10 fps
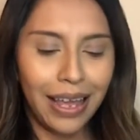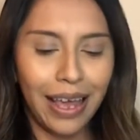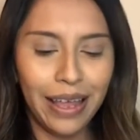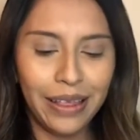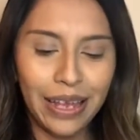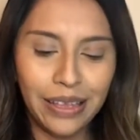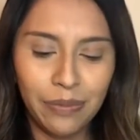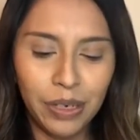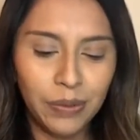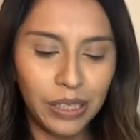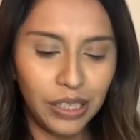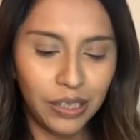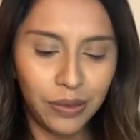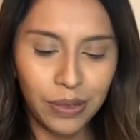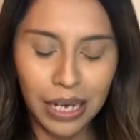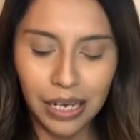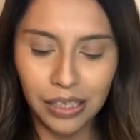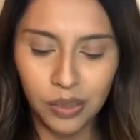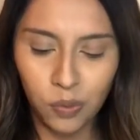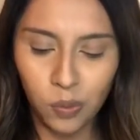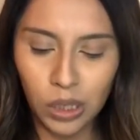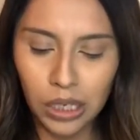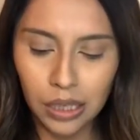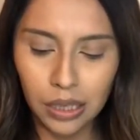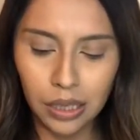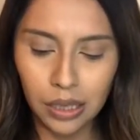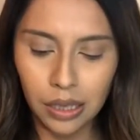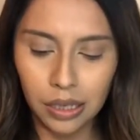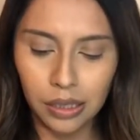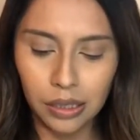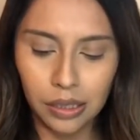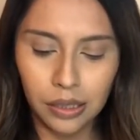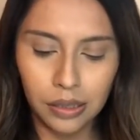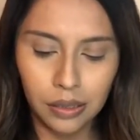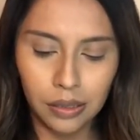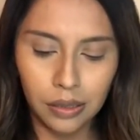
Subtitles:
And then let me read to you guys what this,